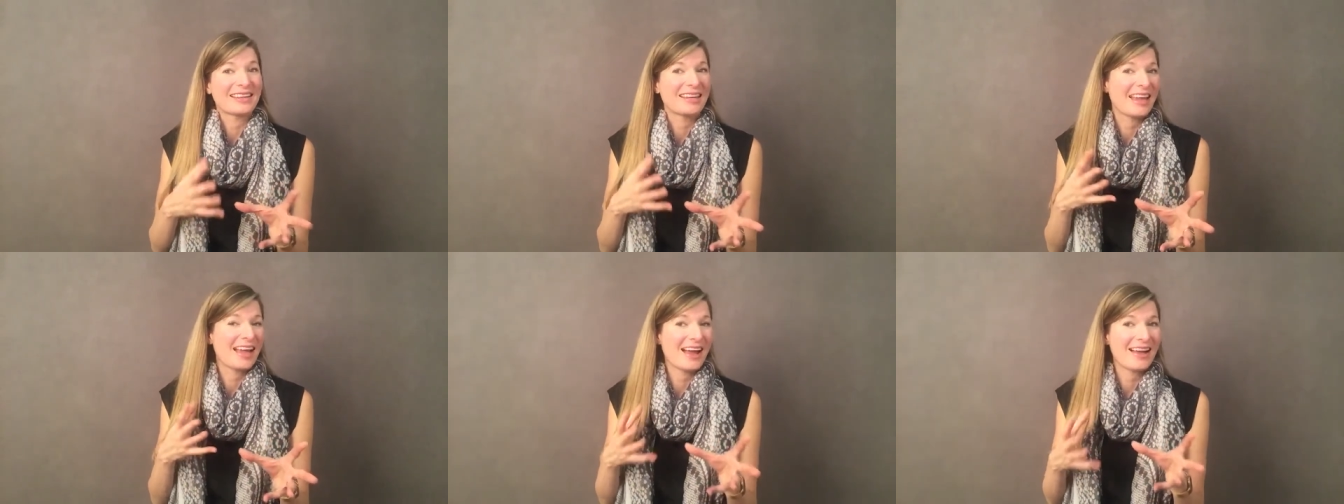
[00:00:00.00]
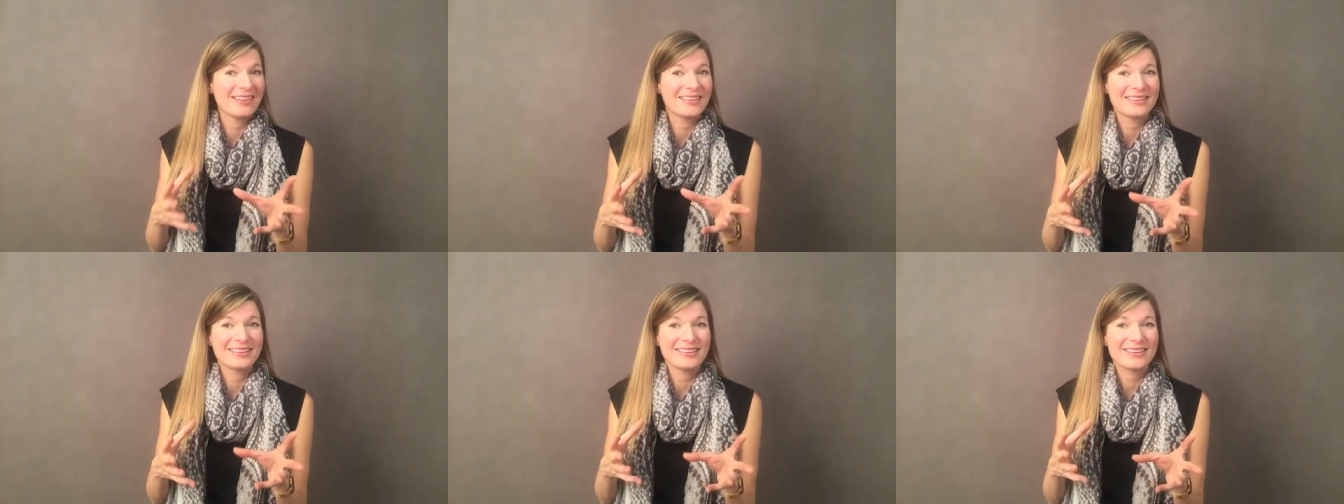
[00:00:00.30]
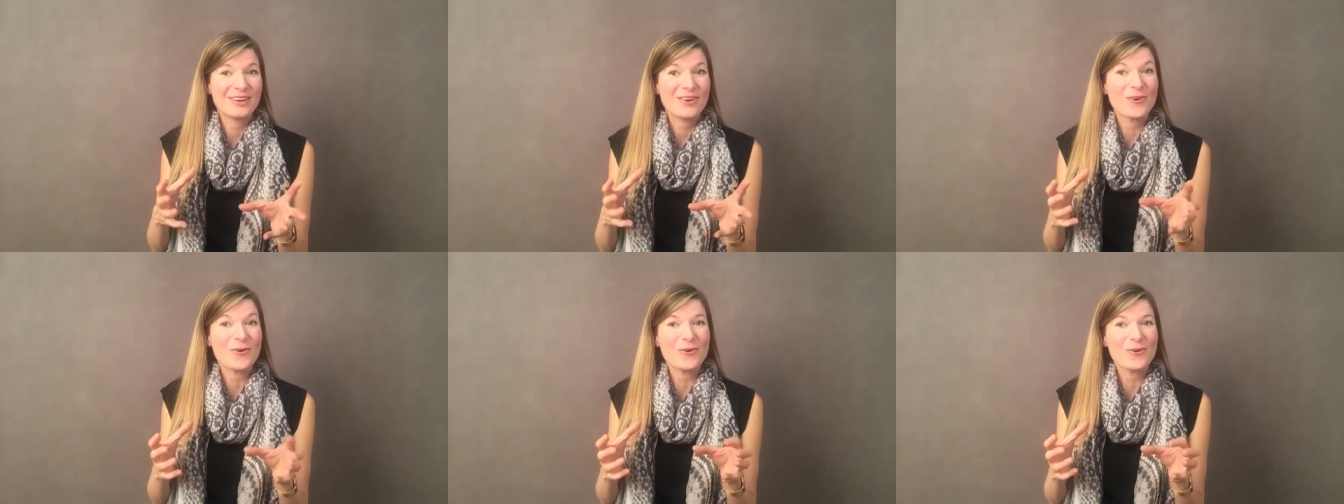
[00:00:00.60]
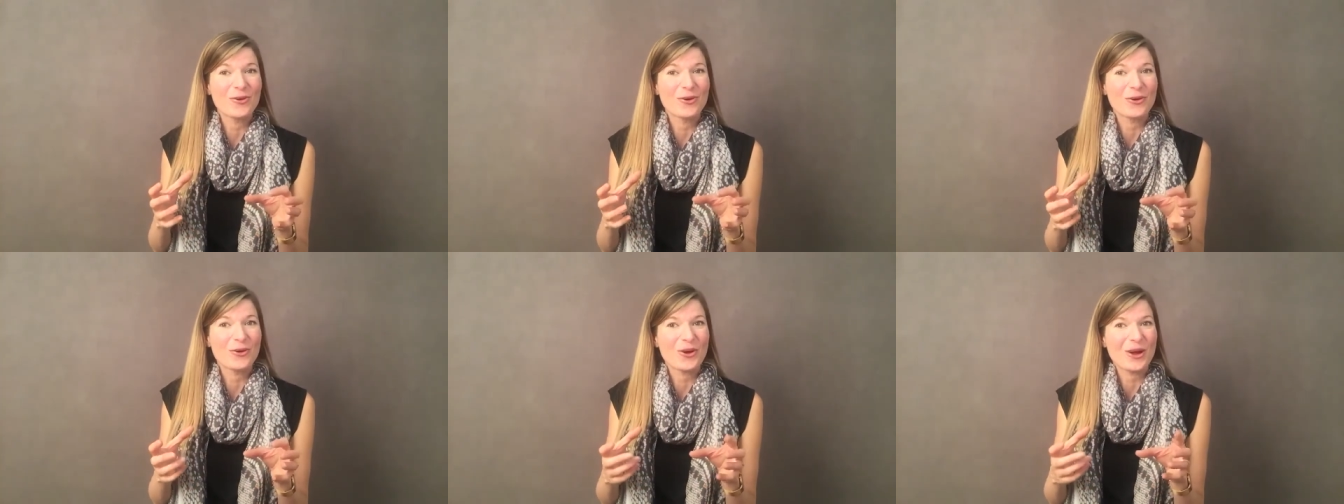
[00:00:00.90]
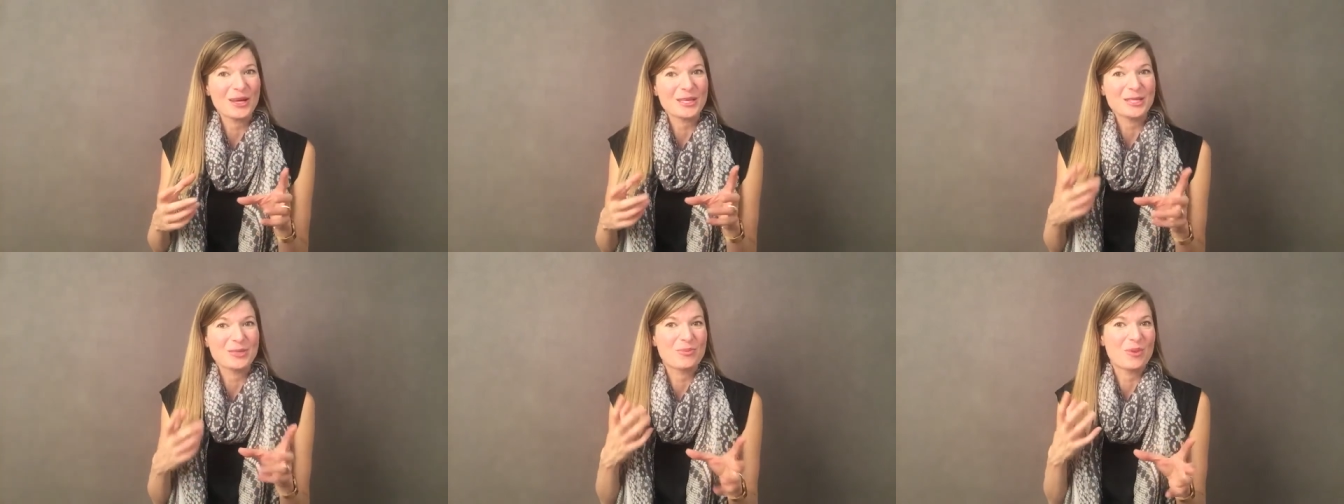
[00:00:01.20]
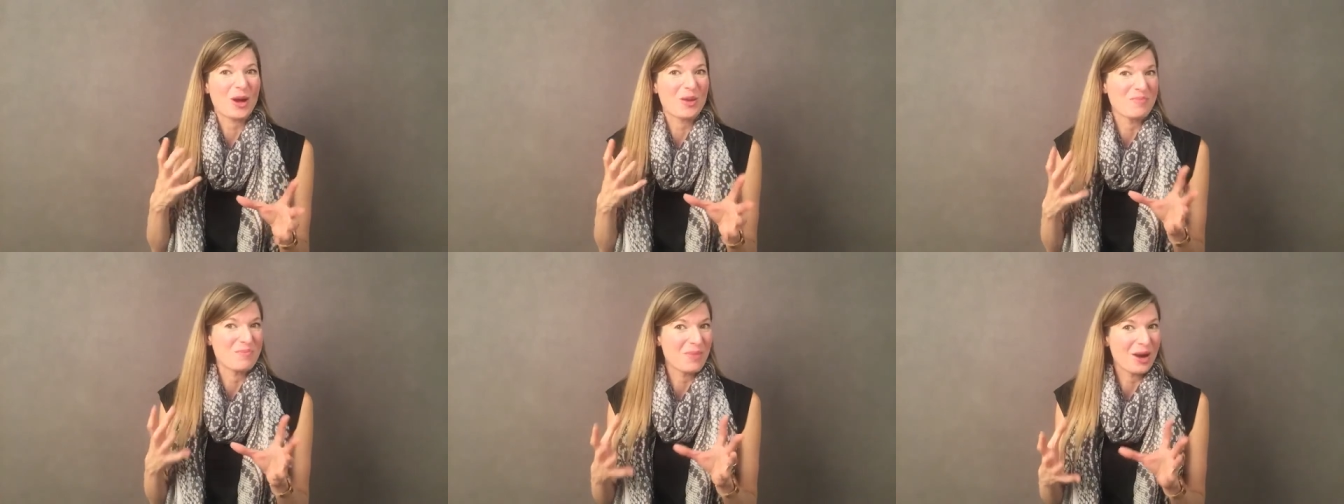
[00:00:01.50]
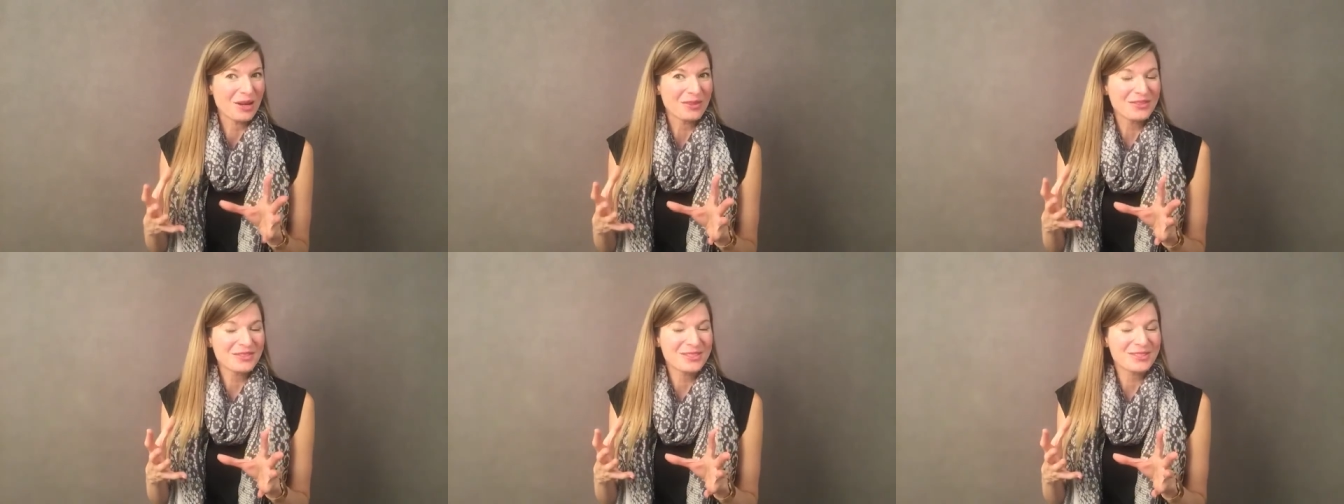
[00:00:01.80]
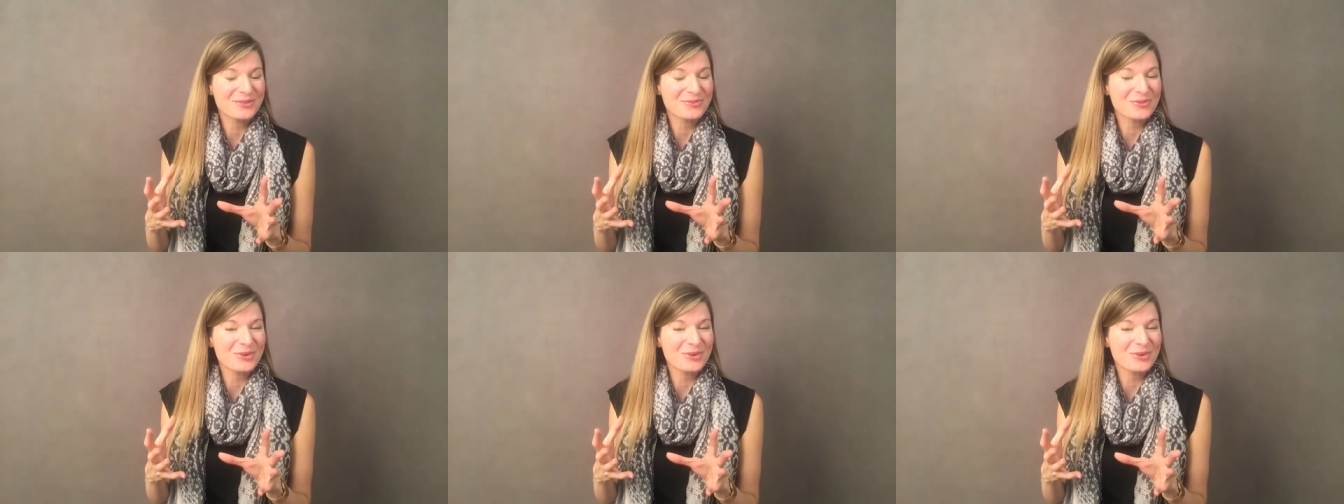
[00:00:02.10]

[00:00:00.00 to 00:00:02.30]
calendar organised by months